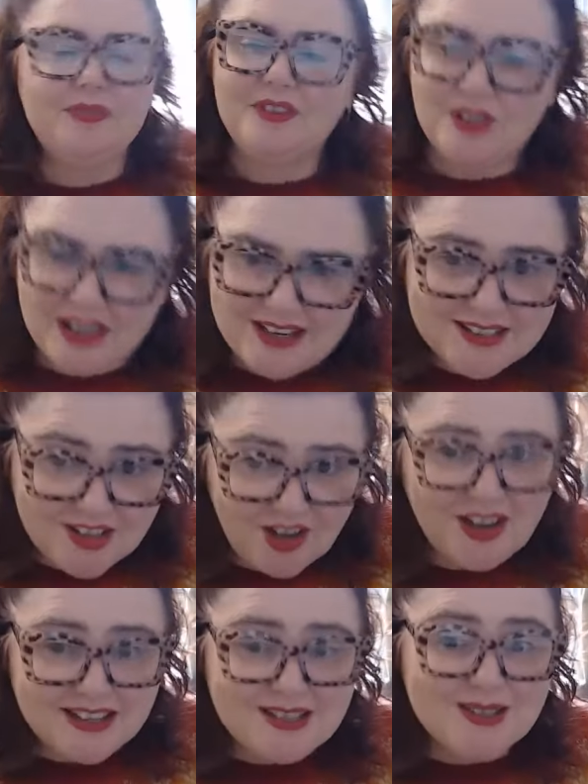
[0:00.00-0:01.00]
It is
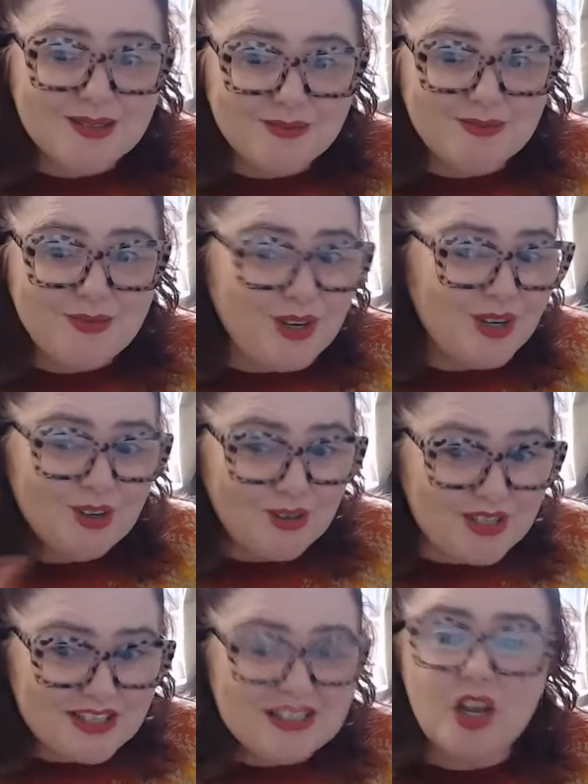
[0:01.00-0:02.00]
nice when it
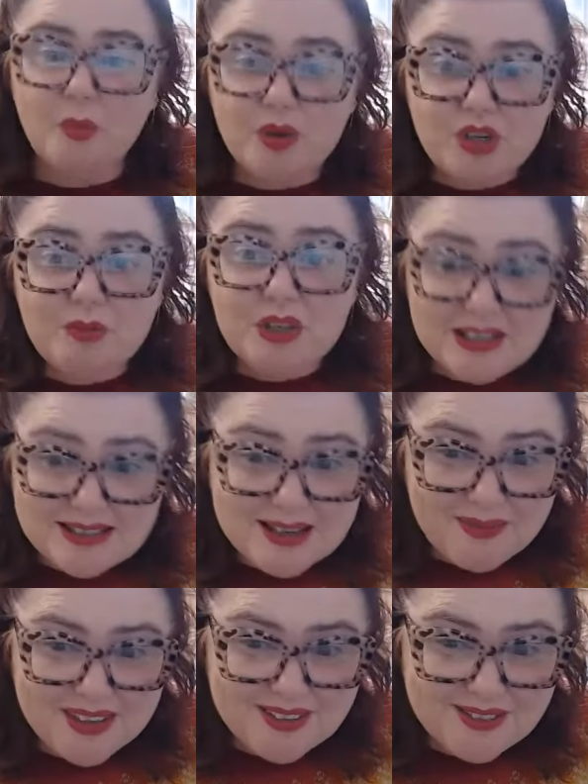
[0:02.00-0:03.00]
looks. It's like when you knit
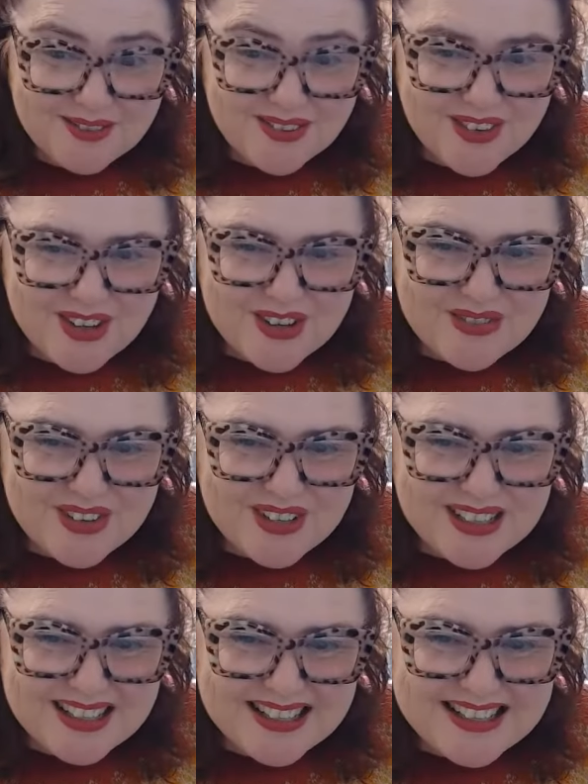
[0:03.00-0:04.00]
something from a
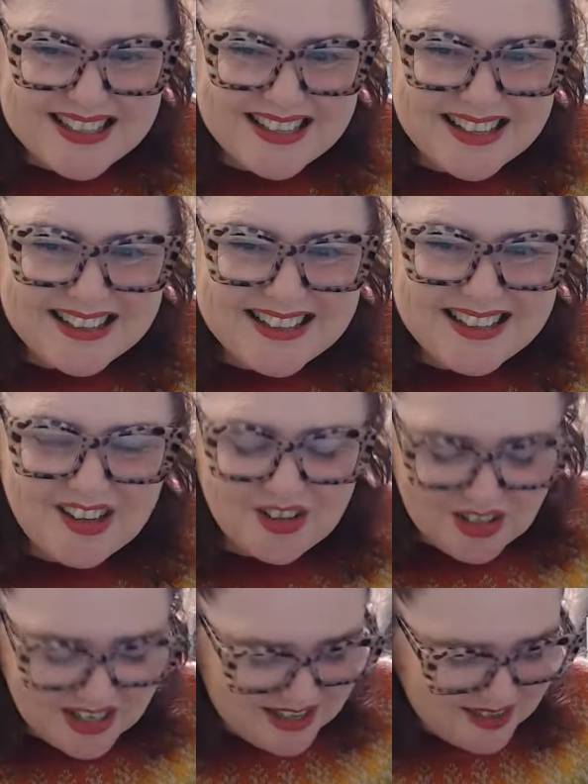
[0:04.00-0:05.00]
cookbook, isn't it? You know,
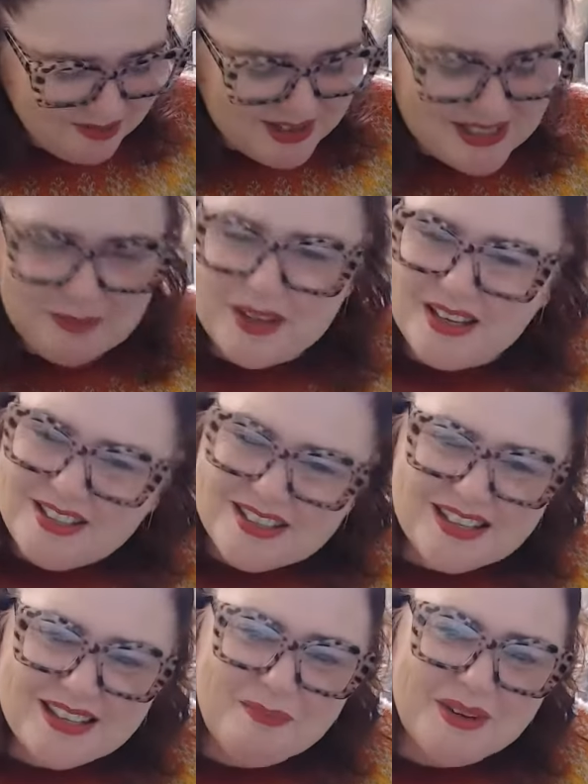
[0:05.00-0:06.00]
you get the recipe and you
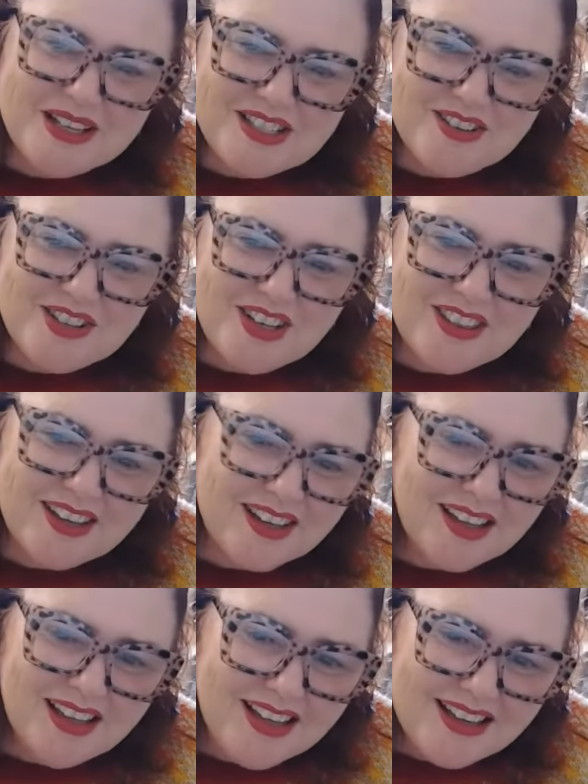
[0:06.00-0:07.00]
see the picture and you
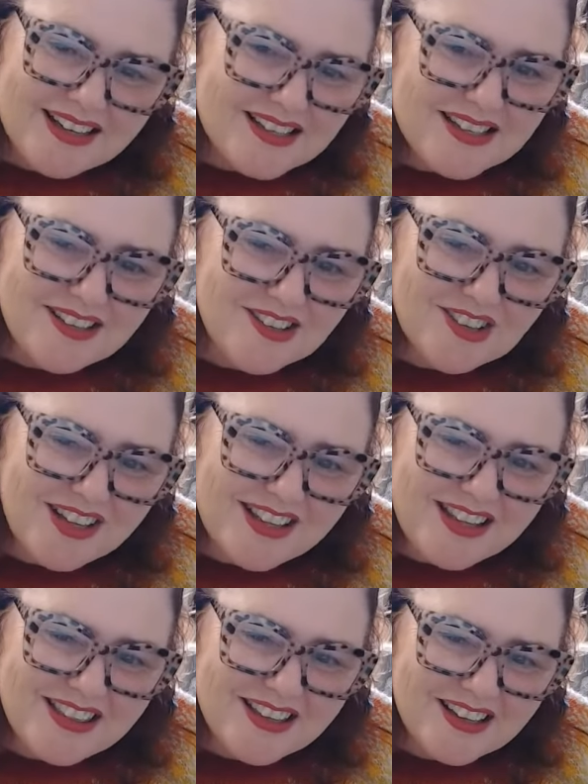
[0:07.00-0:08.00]
think, does it look like
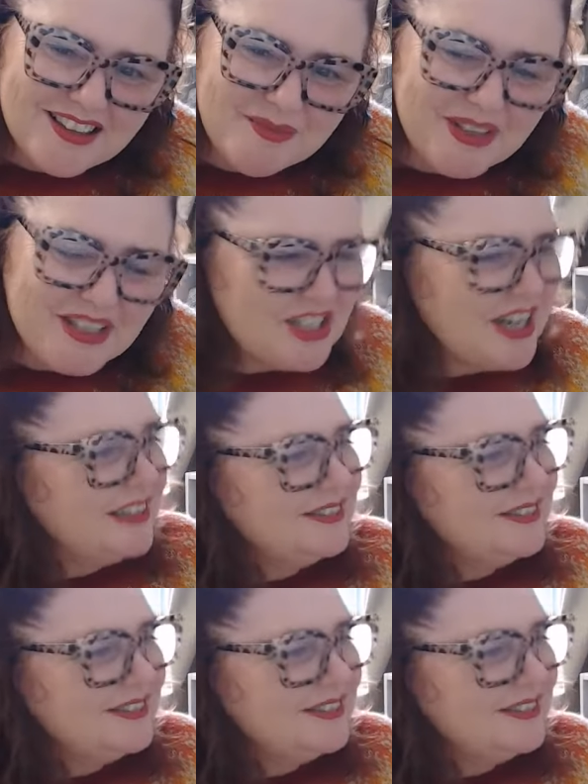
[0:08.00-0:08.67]
that thing in the picture?